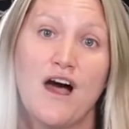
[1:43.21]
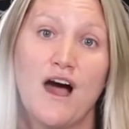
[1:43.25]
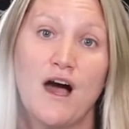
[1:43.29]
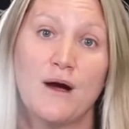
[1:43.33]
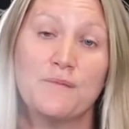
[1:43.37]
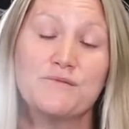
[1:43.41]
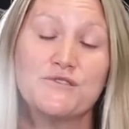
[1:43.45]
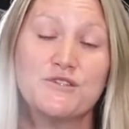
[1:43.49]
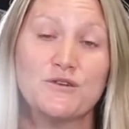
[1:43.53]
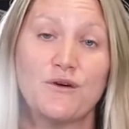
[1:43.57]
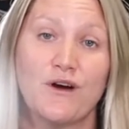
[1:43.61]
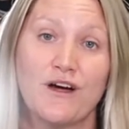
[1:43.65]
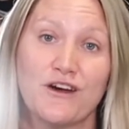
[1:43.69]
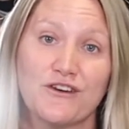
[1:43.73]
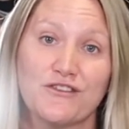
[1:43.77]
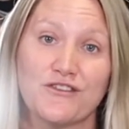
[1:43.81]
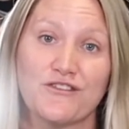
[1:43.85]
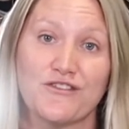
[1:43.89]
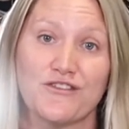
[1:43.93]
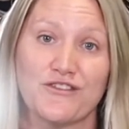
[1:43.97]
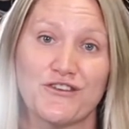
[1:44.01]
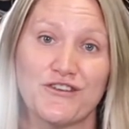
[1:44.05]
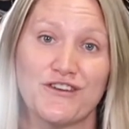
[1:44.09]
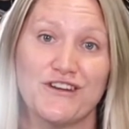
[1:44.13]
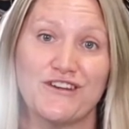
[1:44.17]
up to
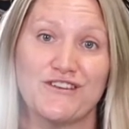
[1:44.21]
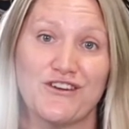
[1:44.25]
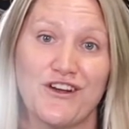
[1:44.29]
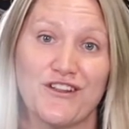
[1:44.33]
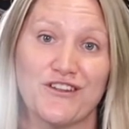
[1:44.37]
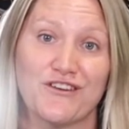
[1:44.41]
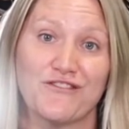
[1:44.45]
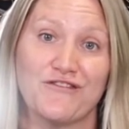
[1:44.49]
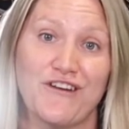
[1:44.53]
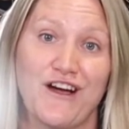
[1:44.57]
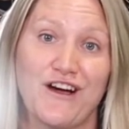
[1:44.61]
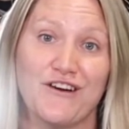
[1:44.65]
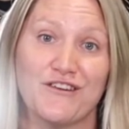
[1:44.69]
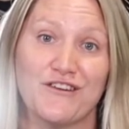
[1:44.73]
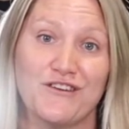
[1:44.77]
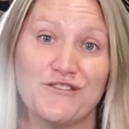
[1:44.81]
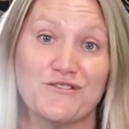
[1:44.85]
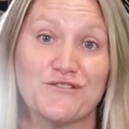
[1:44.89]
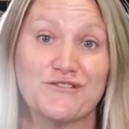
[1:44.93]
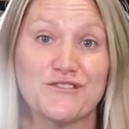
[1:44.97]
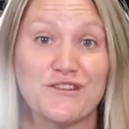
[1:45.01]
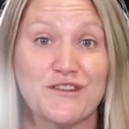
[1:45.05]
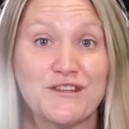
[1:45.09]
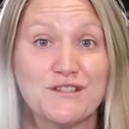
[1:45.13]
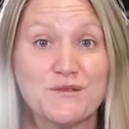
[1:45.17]
$130
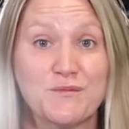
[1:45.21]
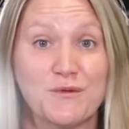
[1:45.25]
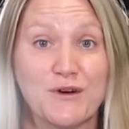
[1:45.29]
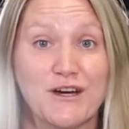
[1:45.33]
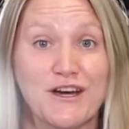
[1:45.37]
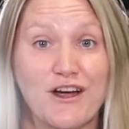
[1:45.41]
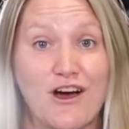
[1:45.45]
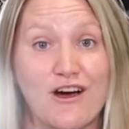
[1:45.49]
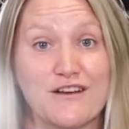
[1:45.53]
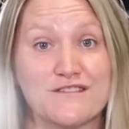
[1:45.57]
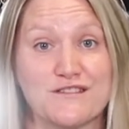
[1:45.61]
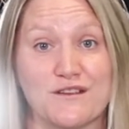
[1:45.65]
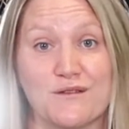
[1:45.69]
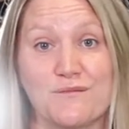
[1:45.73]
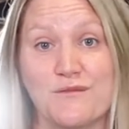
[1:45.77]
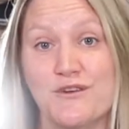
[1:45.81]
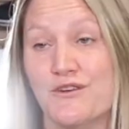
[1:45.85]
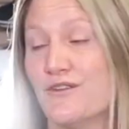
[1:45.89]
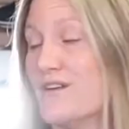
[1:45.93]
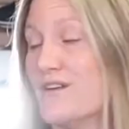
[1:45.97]
value. So that's pretty awesome.